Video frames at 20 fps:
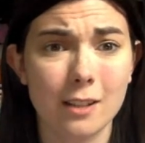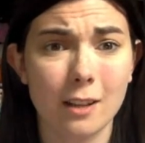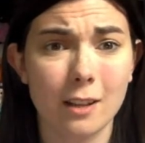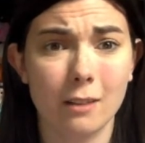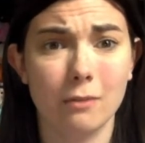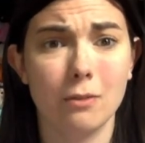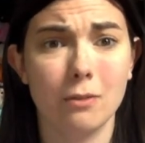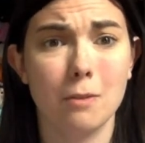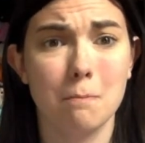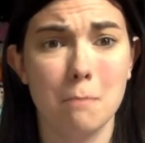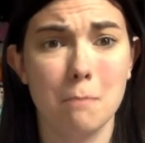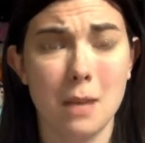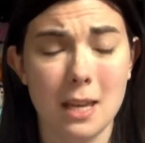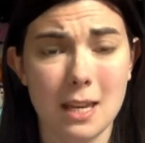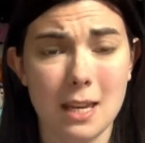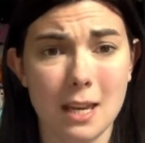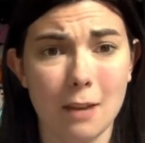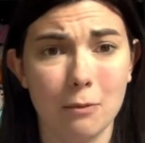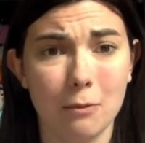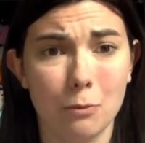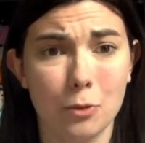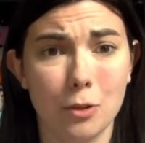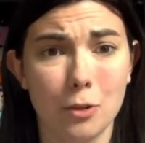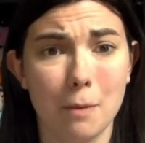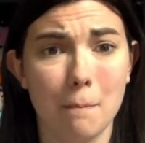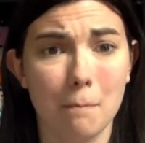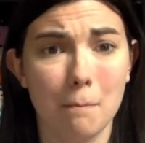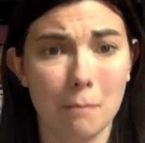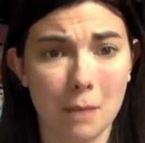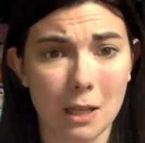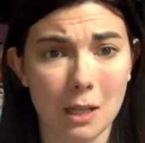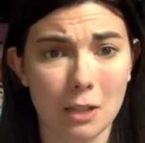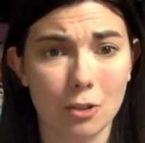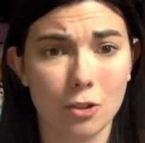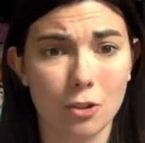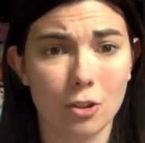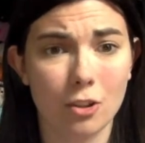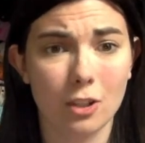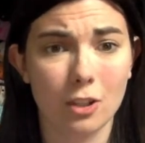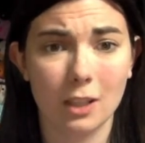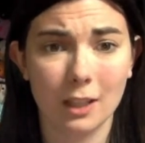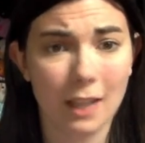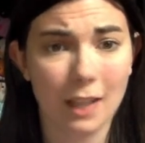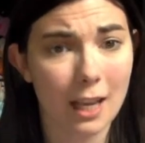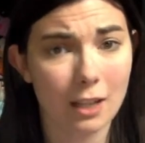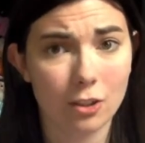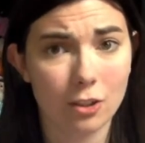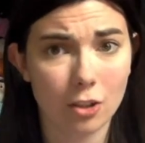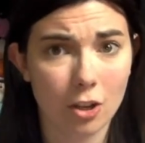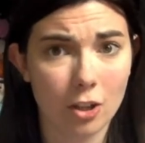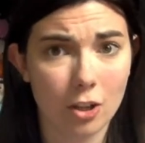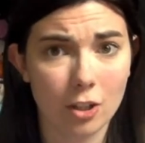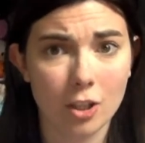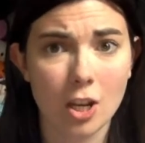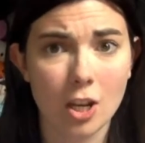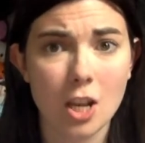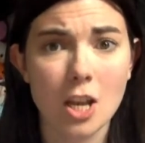and for me it was a major letdown.